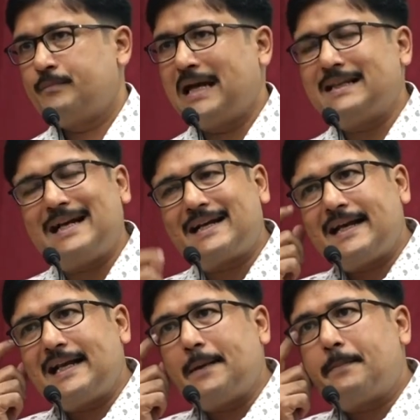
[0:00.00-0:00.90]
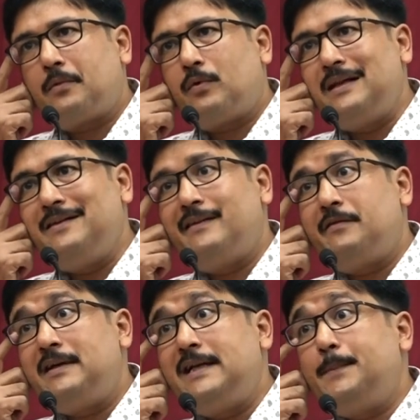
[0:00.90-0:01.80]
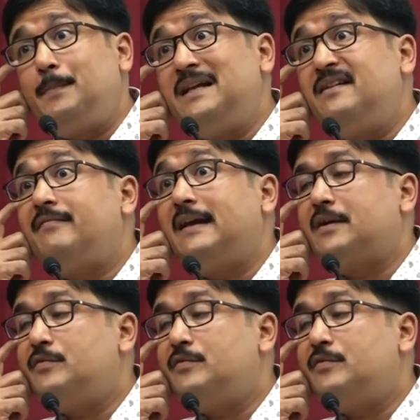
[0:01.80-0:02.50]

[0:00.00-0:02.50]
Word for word: And that can happen only when we deeply reflect.